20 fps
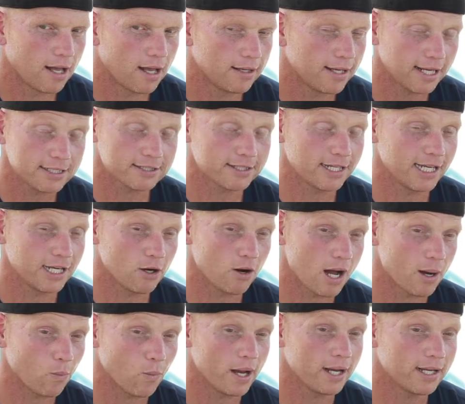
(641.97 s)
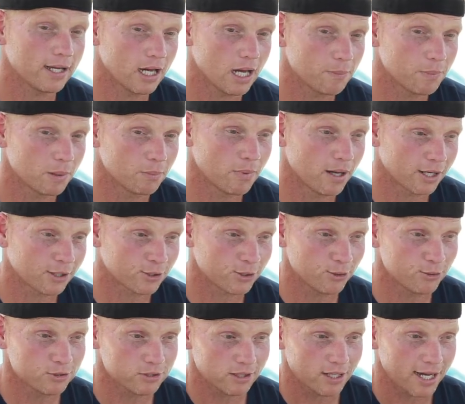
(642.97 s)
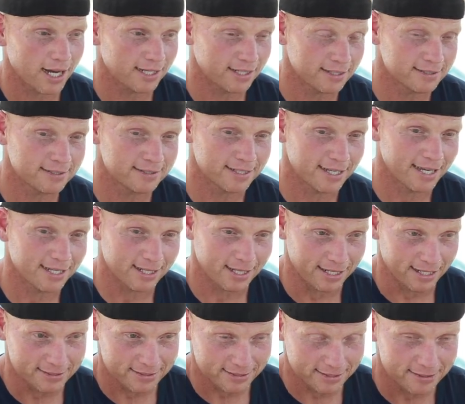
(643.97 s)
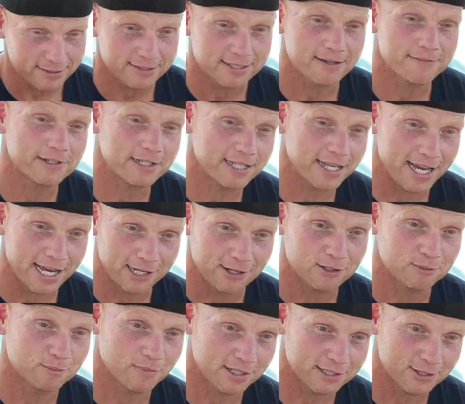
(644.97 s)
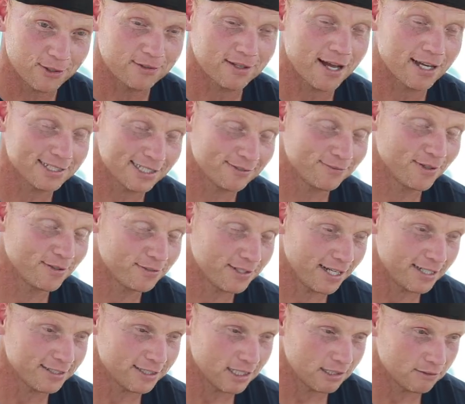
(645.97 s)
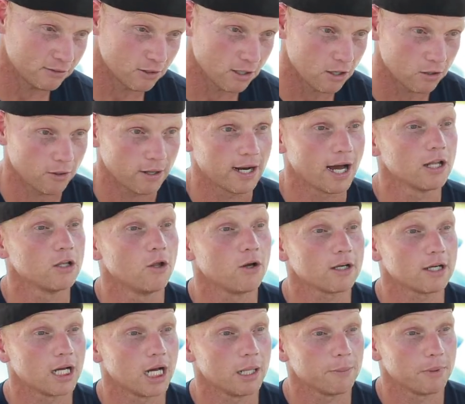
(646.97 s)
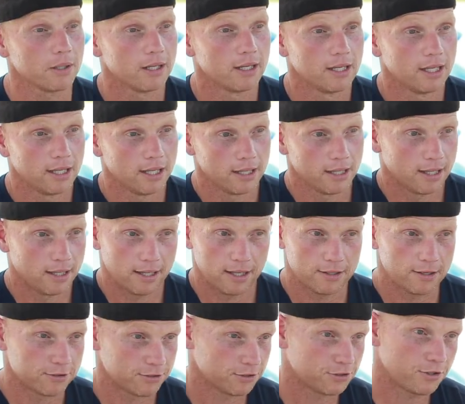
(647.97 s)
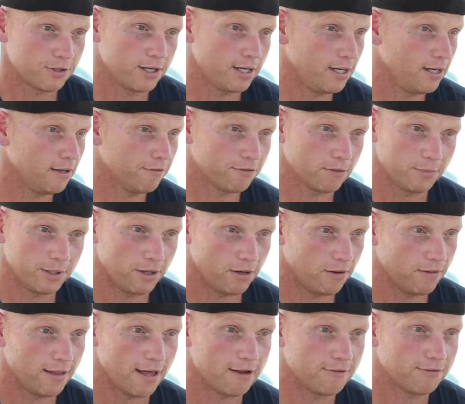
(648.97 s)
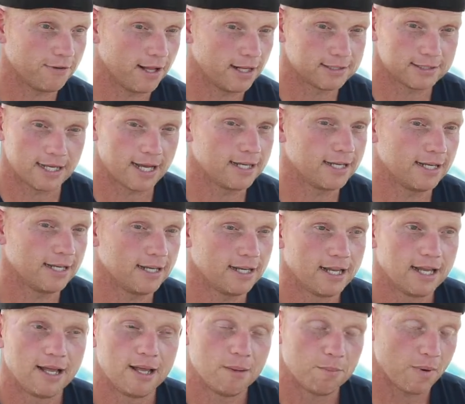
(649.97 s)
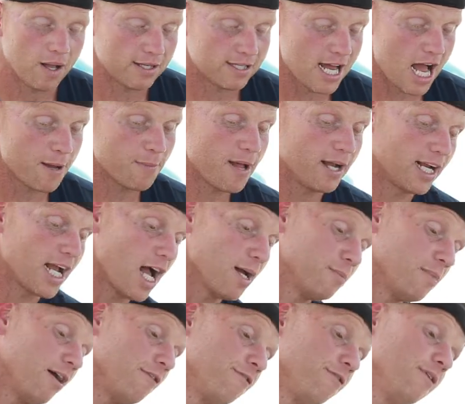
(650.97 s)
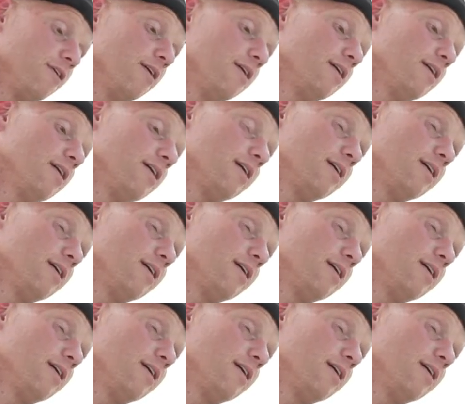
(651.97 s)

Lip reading: next thing you know, I wake up, and my cruise light is set, and it says 78 on my 2015 Silverado, and I look up, and there's a tree from here to that fence. By the time I got my foot